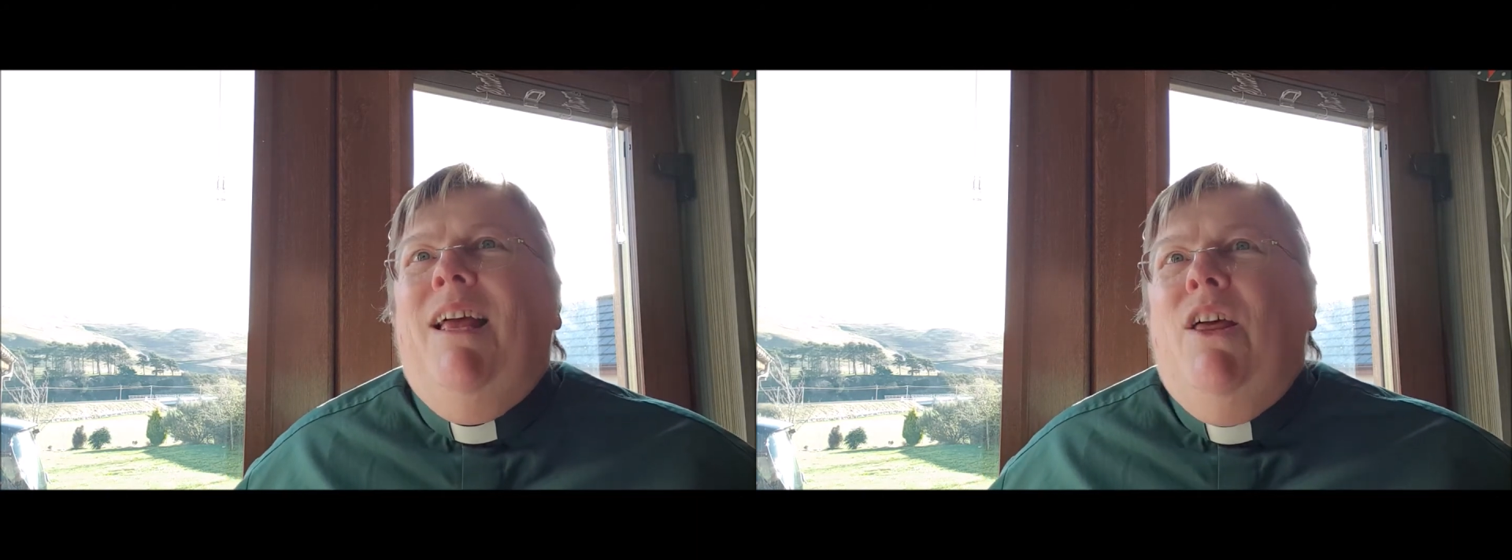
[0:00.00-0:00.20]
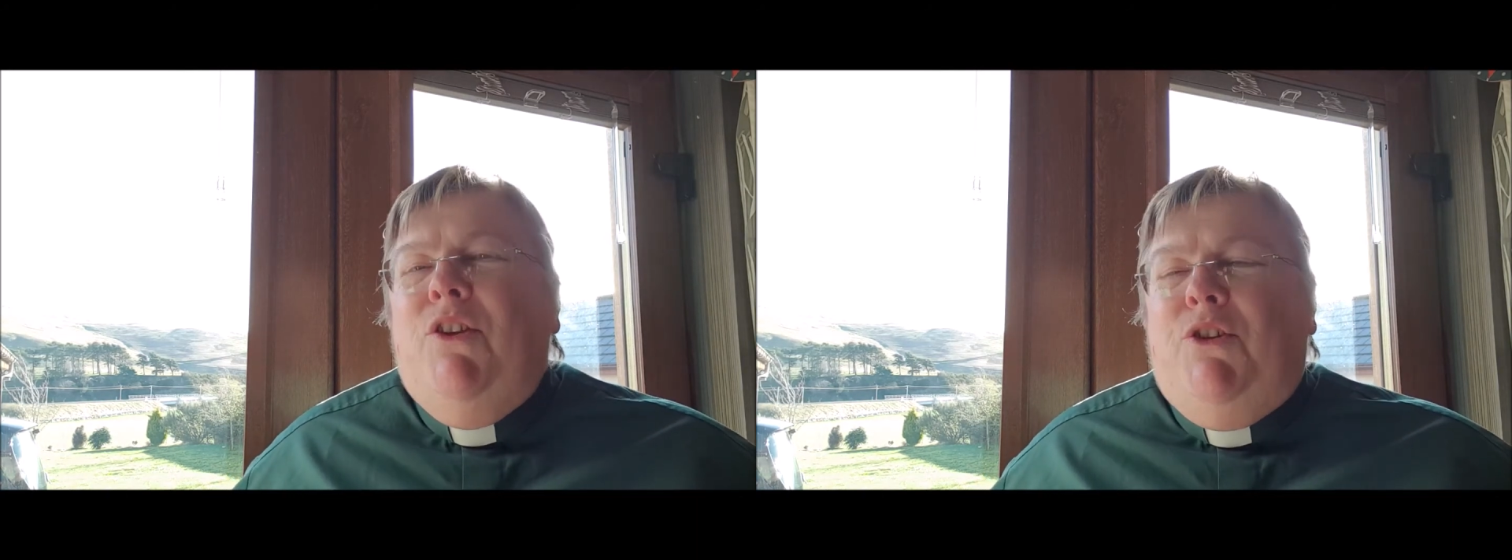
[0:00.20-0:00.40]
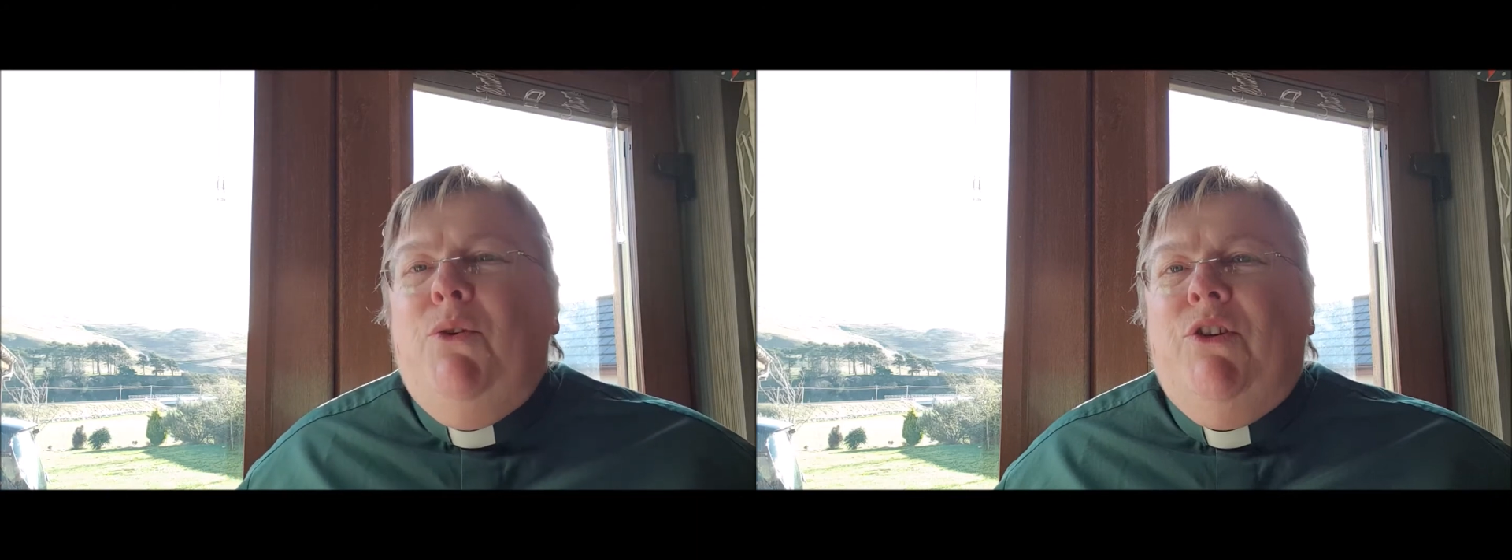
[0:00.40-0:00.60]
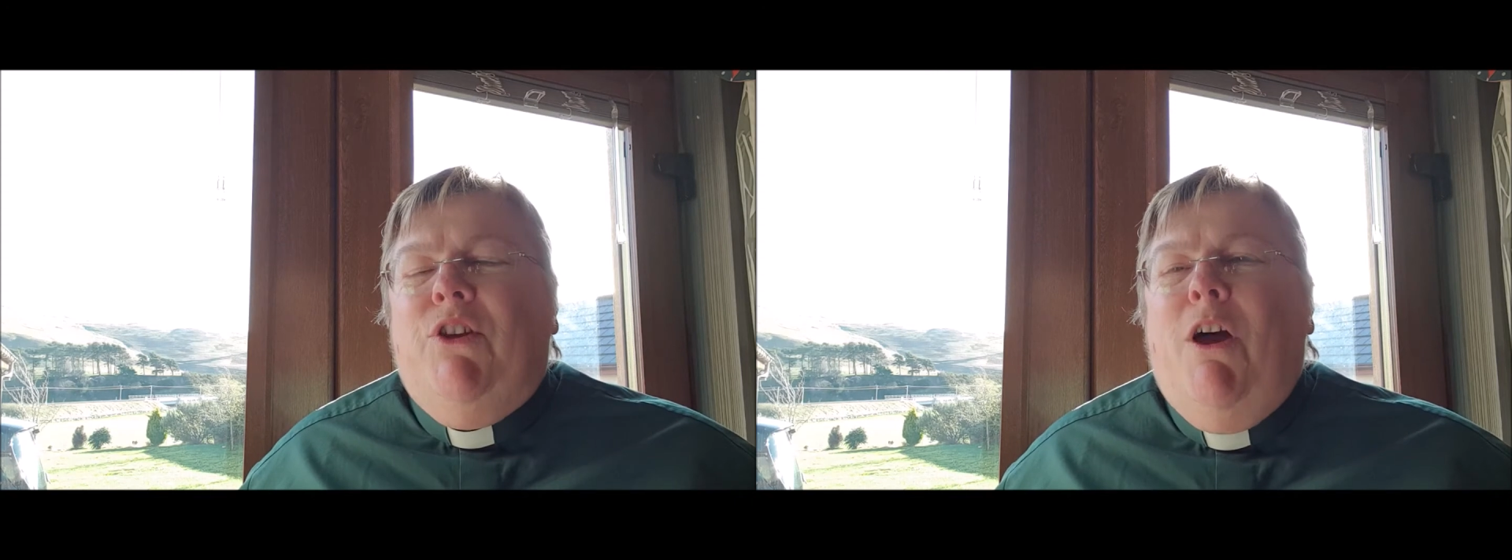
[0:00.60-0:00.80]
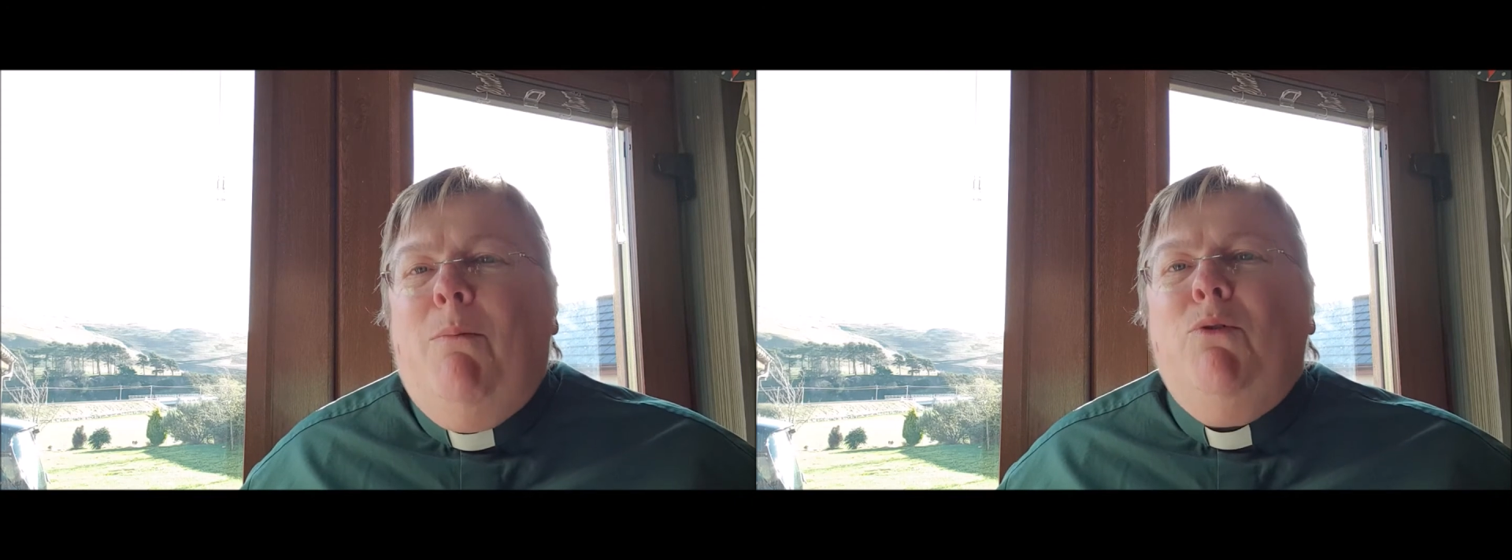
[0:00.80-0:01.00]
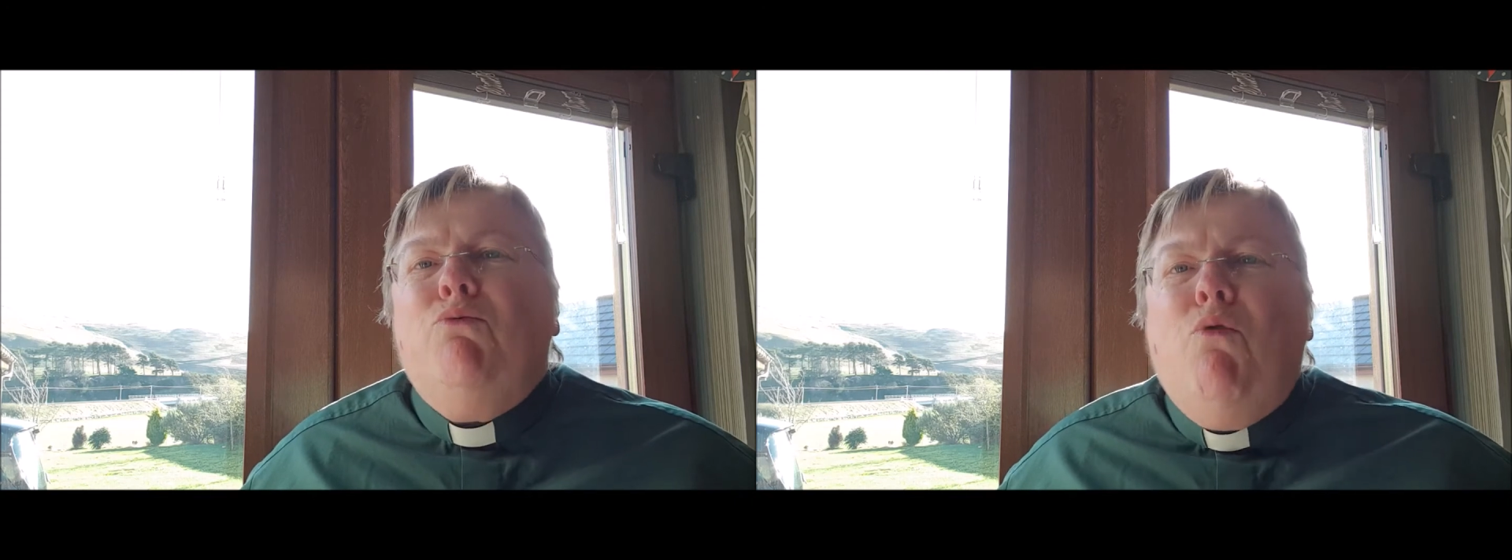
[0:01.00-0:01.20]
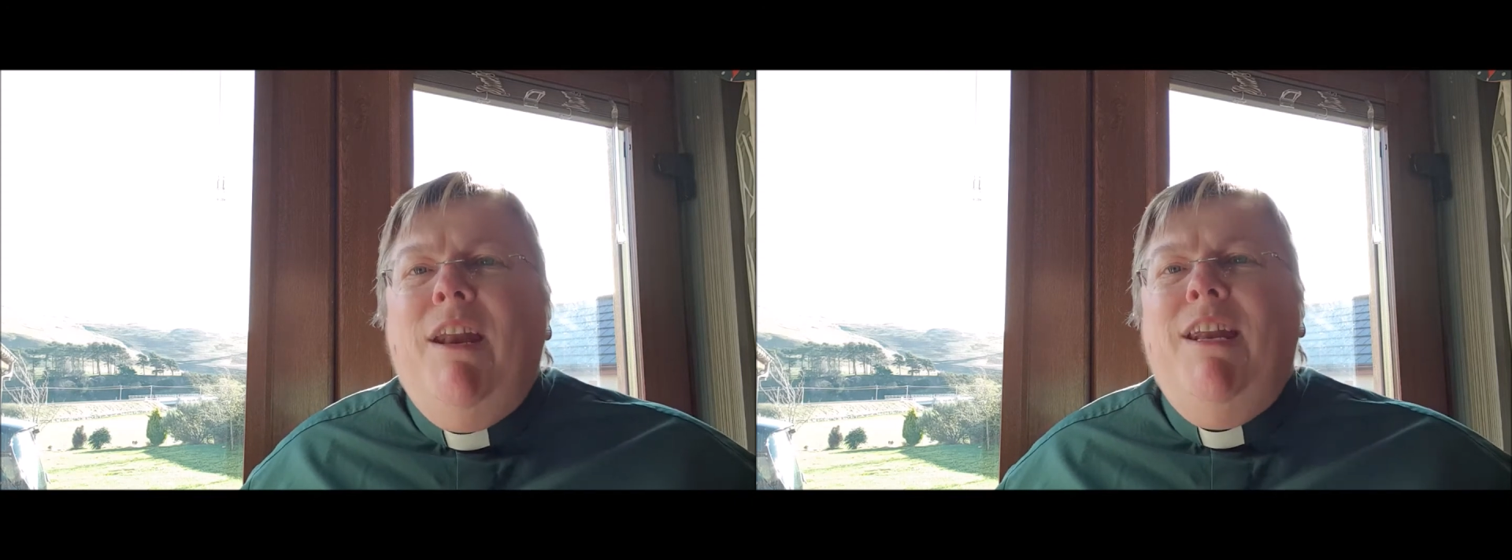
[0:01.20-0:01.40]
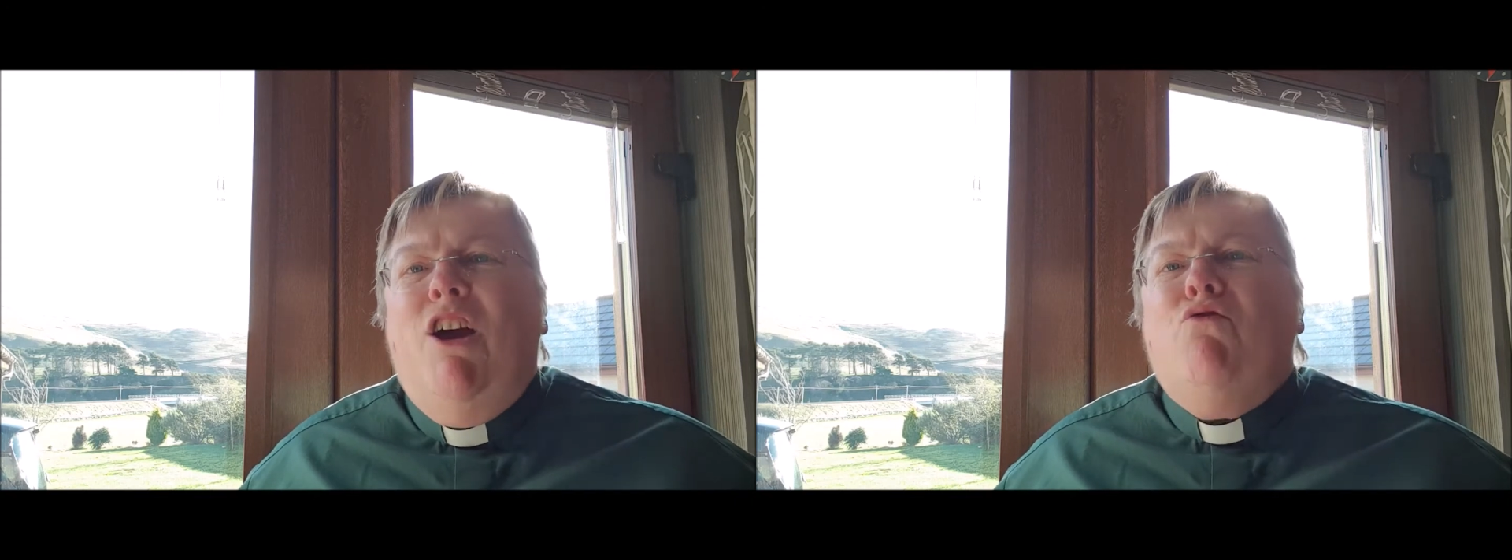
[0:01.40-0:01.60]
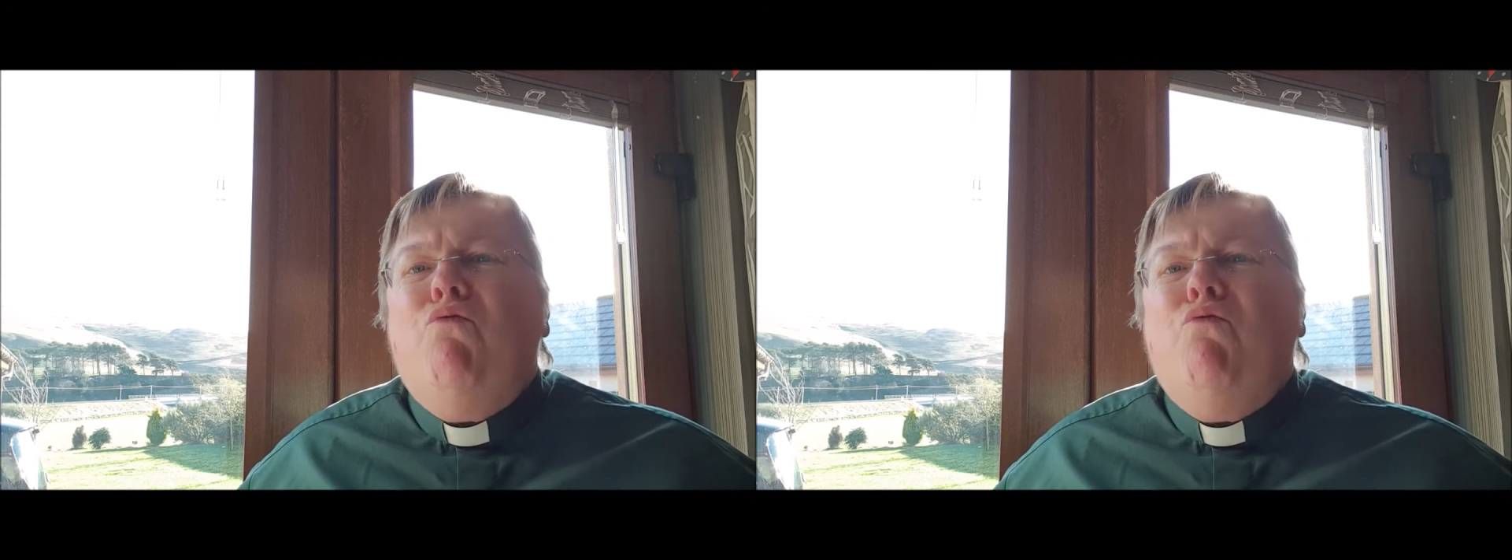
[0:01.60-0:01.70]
The two disciples run a